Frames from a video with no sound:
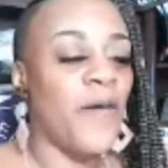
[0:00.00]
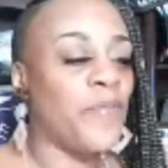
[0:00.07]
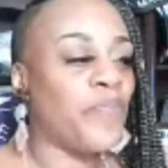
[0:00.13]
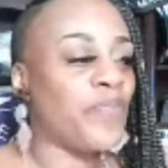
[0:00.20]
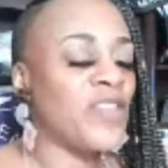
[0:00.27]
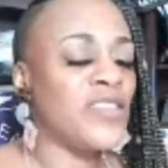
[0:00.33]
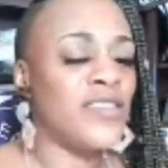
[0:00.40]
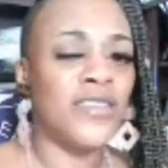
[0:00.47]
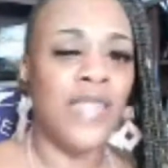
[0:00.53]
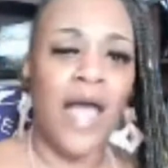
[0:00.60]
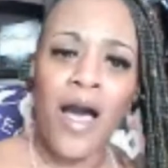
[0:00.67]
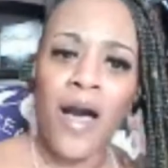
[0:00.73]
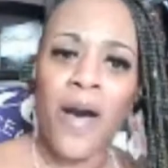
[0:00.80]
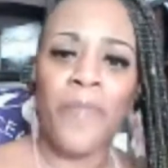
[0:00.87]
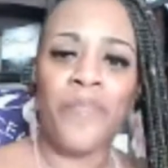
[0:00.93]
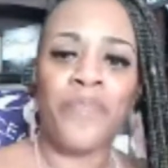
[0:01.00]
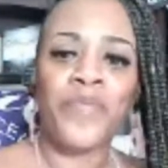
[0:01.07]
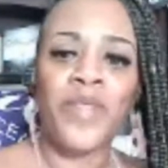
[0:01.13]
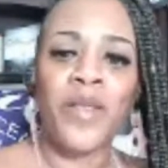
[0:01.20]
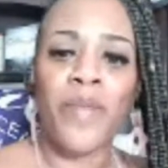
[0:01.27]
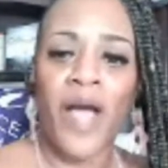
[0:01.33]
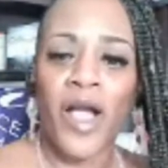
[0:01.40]
Stomp
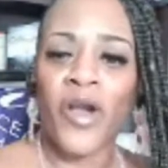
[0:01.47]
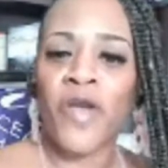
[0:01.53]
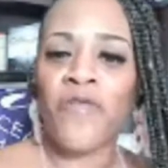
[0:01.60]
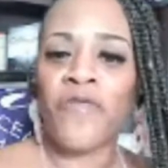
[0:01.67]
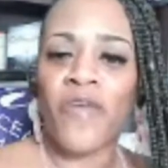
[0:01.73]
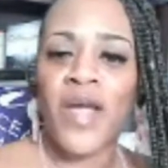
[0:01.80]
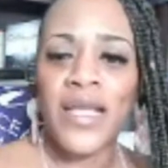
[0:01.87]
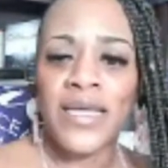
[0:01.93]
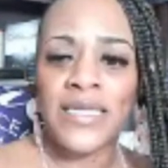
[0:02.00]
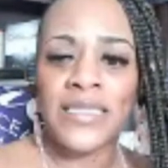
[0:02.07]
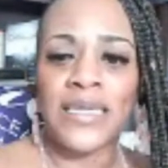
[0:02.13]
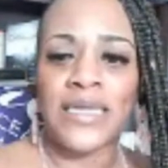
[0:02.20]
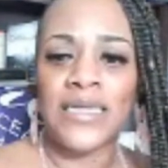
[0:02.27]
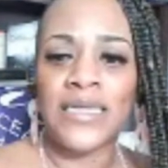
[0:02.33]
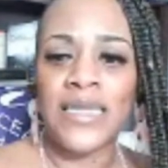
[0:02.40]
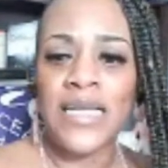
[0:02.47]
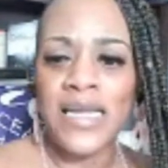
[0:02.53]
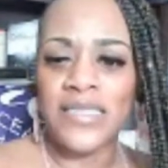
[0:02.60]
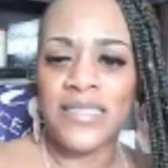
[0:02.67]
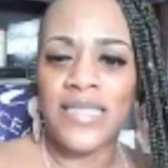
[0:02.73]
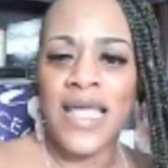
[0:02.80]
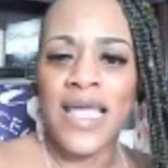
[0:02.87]
by Kirk Franklin, you
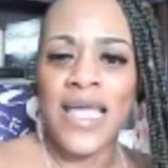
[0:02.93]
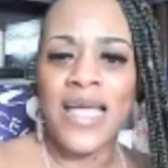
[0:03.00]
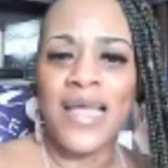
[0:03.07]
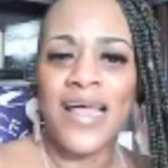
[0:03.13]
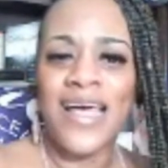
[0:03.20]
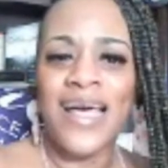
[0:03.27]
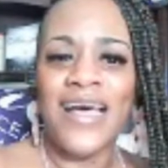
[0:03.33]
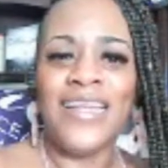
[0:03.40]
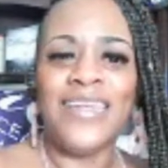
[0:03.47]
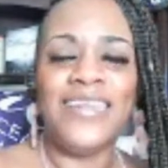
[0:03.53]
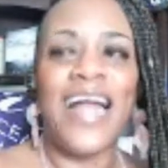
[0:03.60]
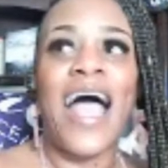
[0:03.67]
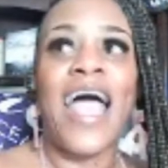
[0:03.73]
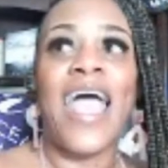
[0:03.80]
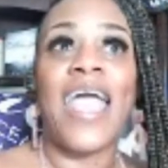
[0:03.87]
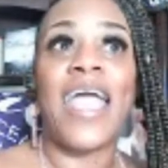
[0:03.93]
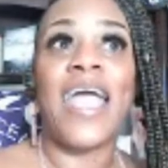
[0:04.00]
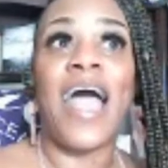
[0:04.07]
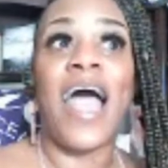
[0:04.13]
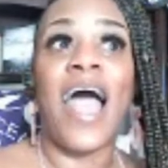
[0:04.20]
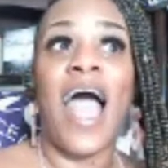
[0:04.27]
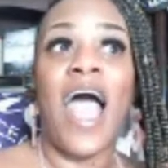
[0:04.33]
understand? Like,
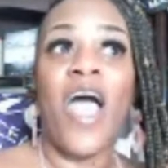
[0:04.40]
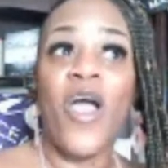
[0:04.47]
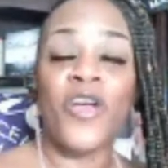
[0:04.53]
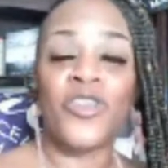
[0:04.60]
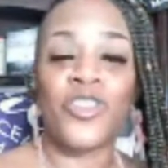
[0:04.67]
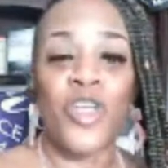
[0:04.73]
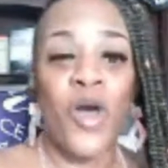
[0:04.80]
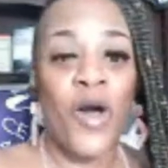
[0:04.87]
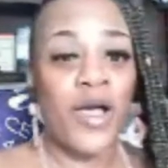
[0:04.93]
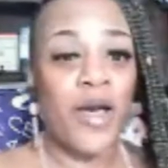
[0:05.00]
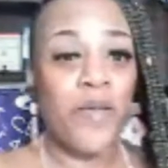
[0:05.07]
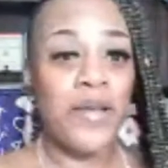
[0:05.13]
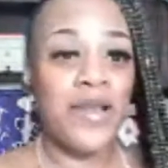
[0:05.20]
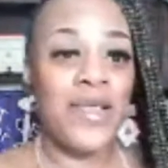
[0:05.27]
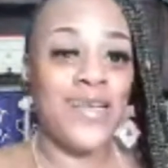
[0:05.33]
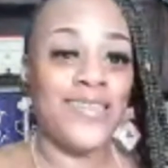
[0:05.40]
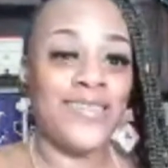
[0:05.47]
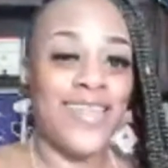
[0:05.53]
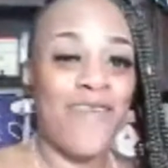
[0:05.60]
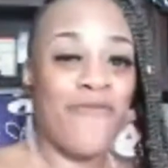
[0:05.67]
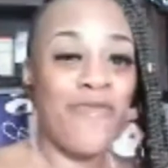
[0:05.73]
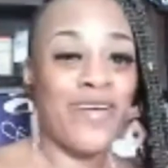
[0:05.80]
I heard Salt come in there say,
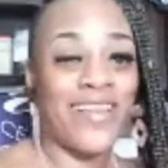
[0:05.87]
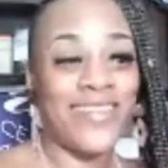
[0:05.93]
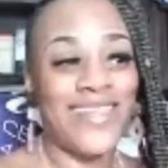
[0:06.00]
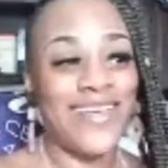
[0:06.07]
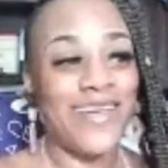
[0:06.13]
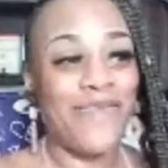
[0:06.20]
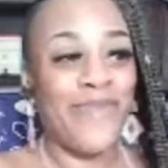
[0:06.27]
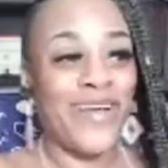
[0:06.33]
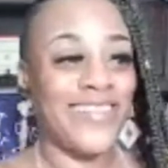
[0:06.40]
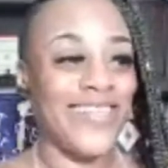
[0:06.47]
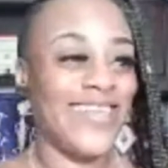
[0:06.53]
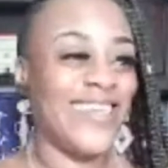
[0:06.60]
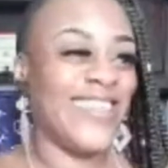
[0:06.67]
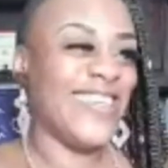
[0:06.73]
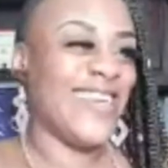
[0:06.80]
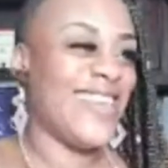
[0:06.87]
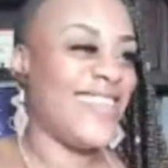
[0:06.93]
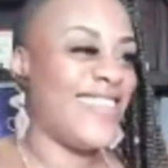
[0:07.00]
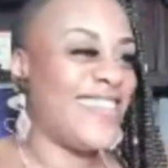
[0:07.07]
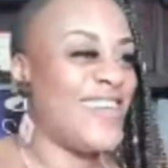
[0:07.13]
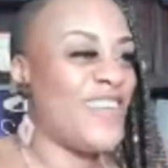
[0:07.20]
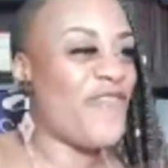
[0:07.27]
when I think about the goodness and
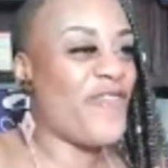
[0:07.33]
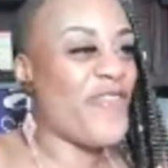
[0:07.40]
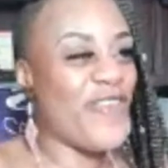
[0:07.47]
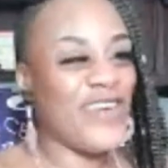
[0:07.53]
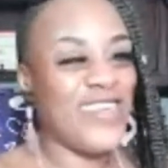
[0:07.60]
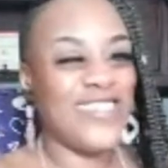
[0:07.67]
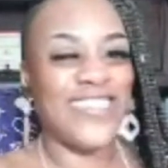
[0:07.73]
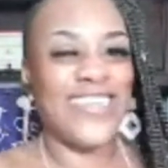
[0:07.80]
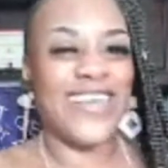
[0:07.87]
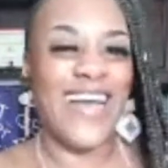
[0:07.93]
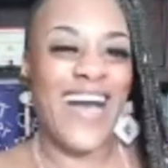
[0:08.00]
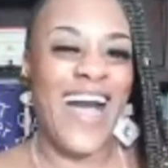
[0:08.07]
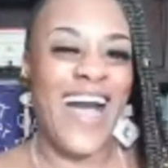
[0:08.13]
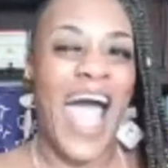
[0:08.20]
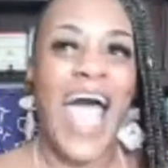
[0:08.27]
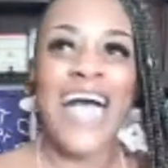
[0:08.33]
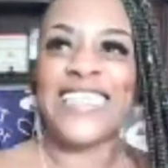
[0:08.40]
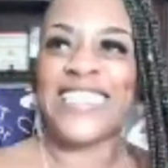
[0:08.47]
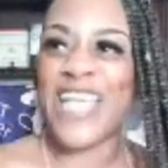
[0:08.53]
the fullness of God, I said,